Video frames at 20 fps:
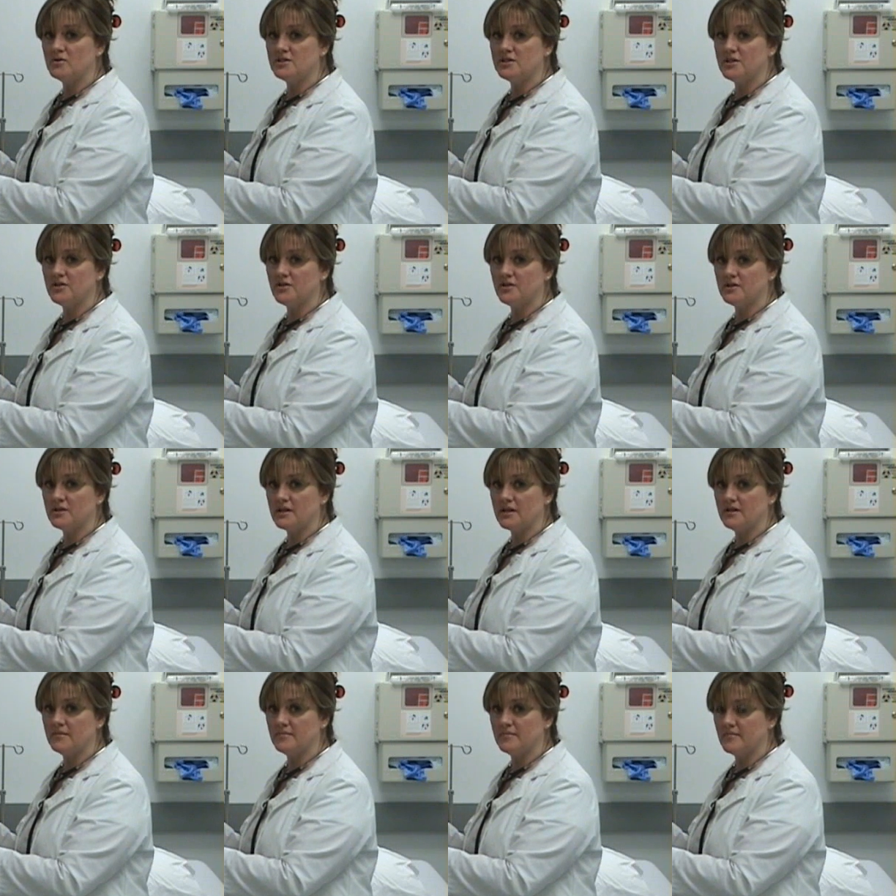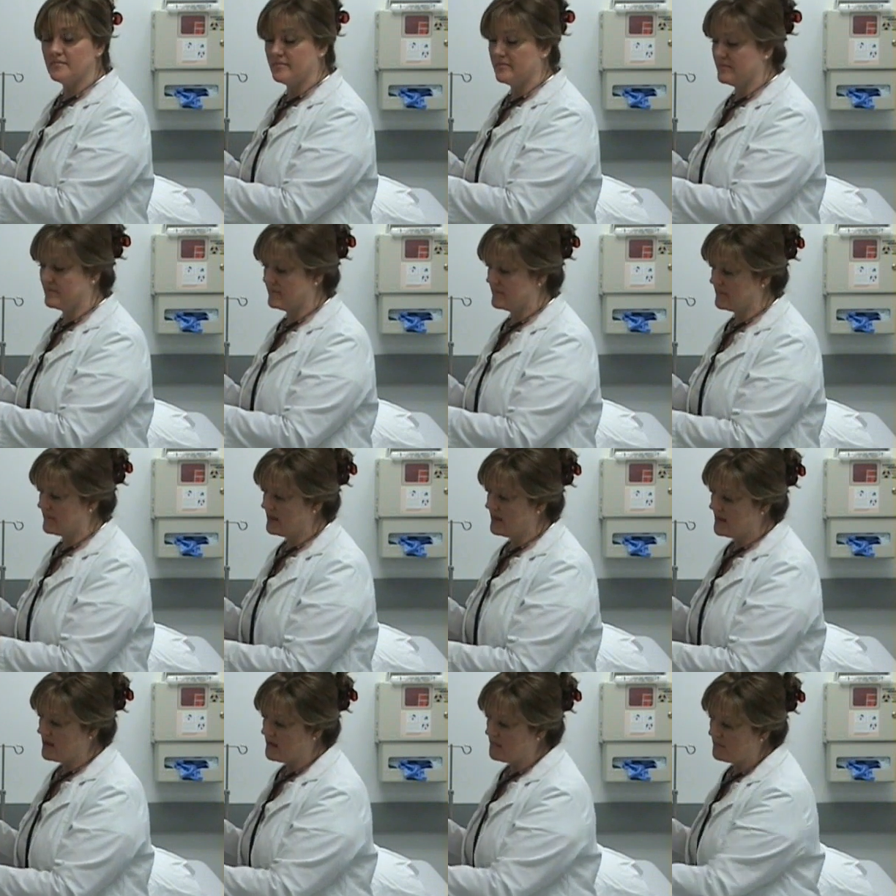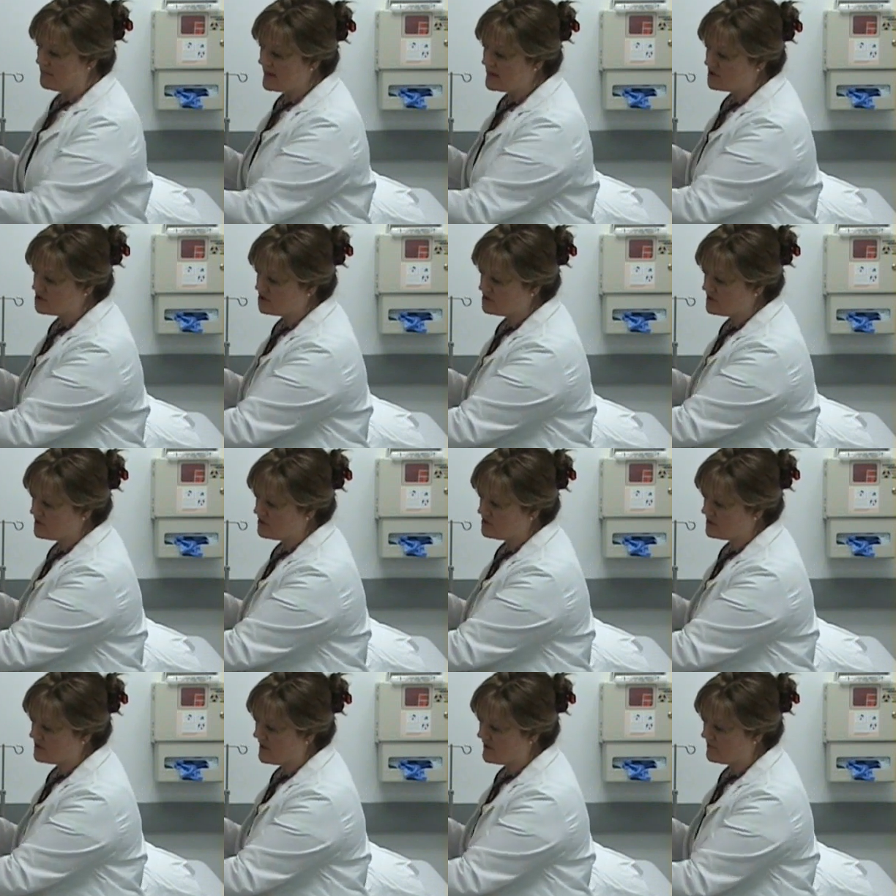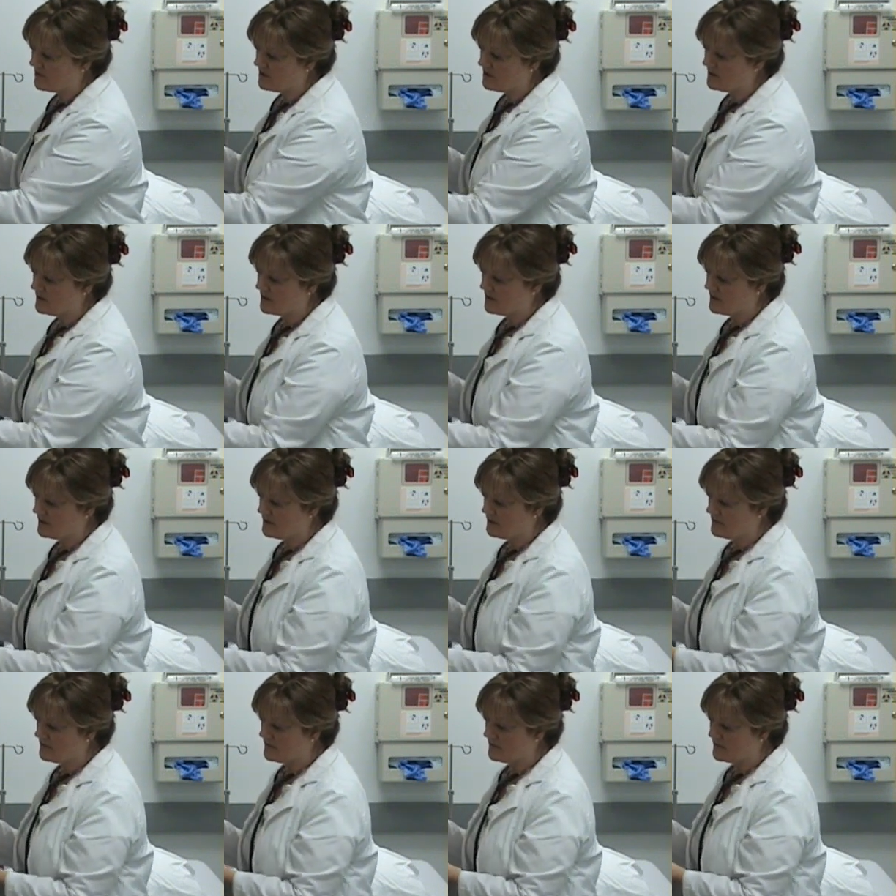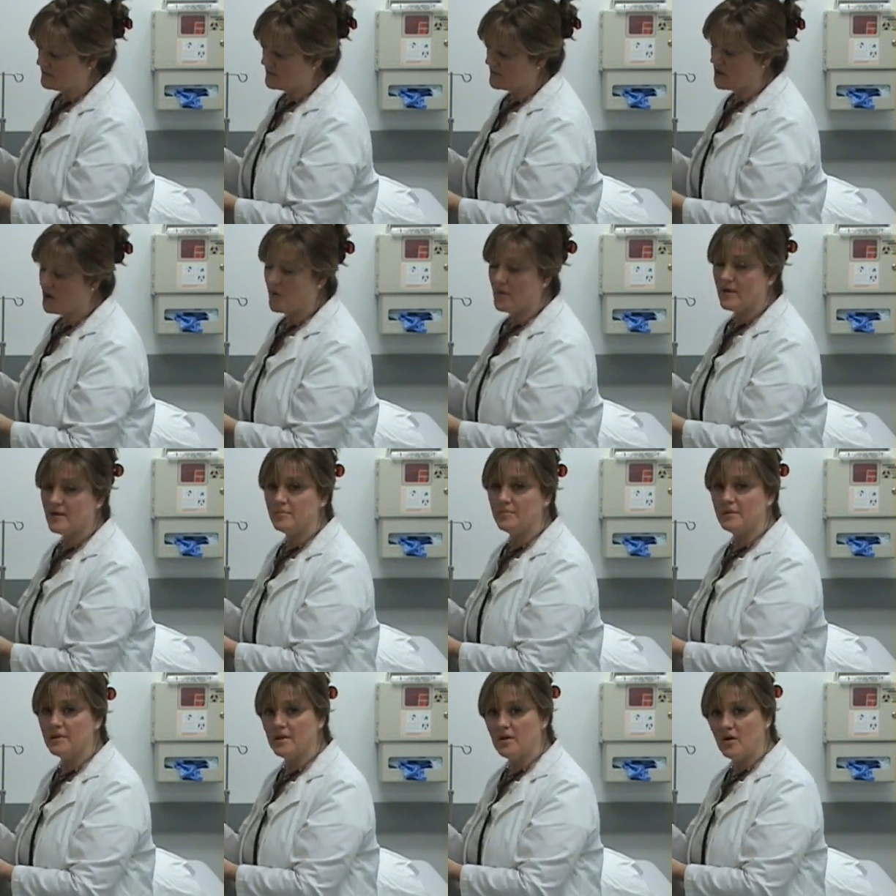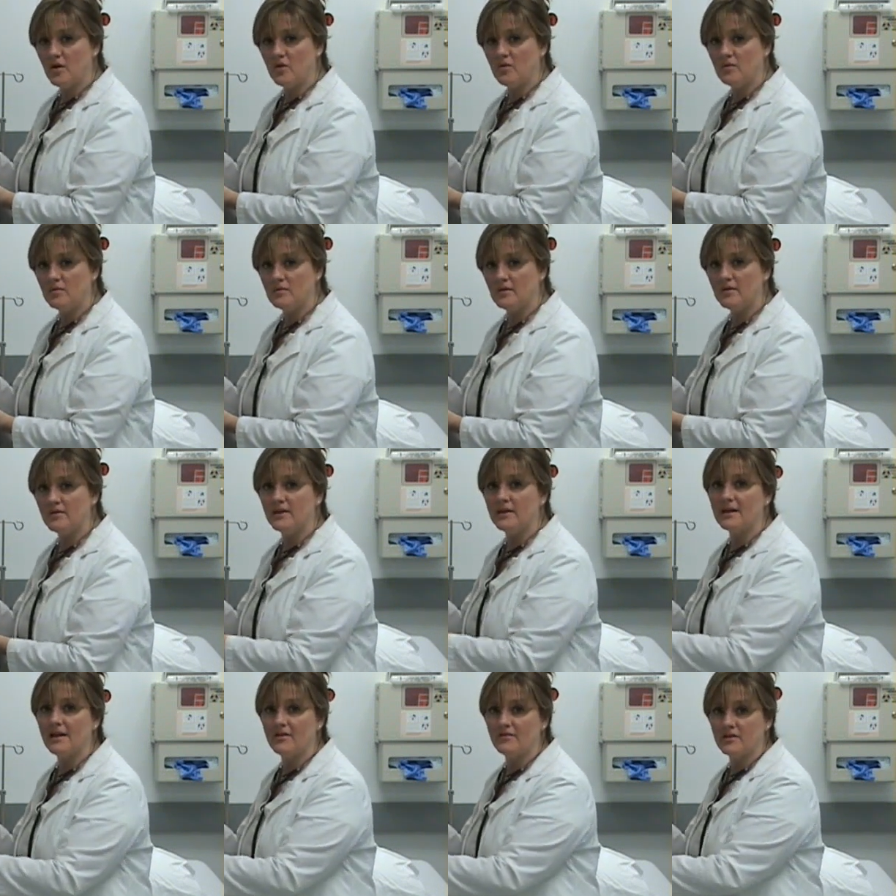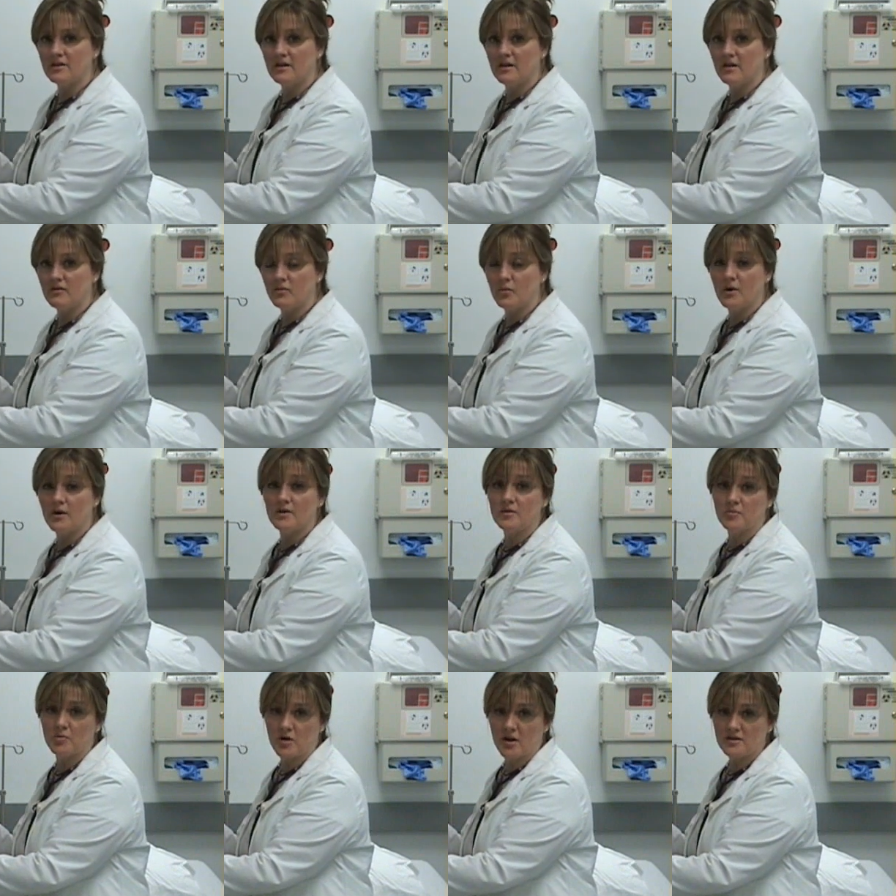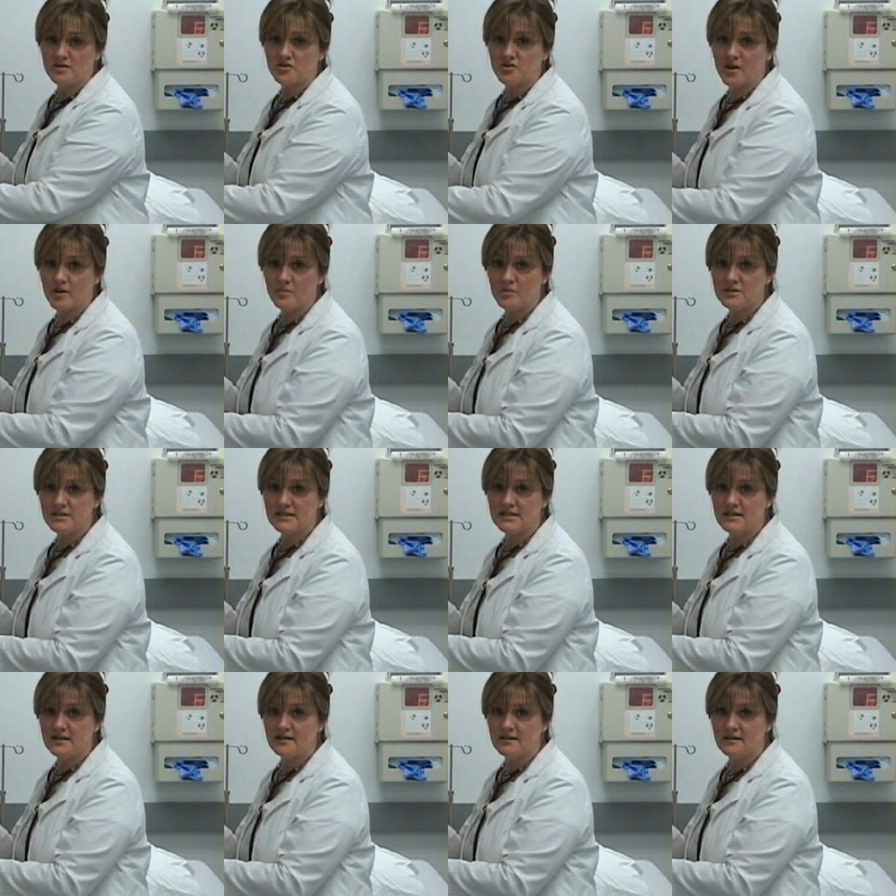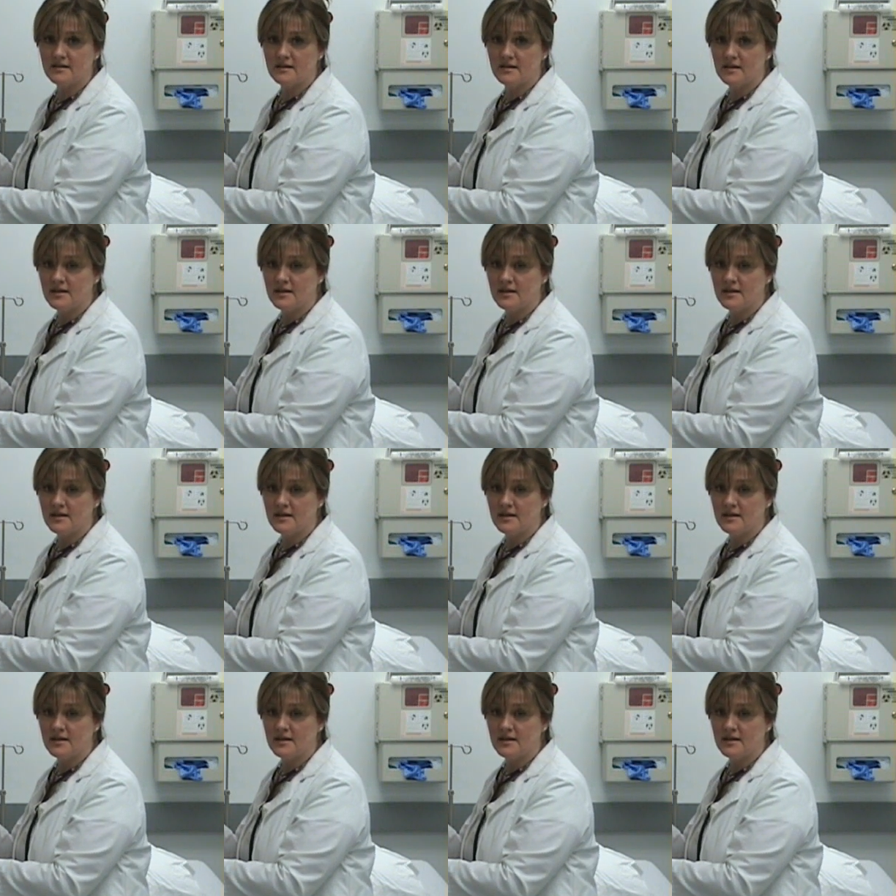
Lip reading: posteriorly. Make sure that you're never going below the level of where the bra strap would sit,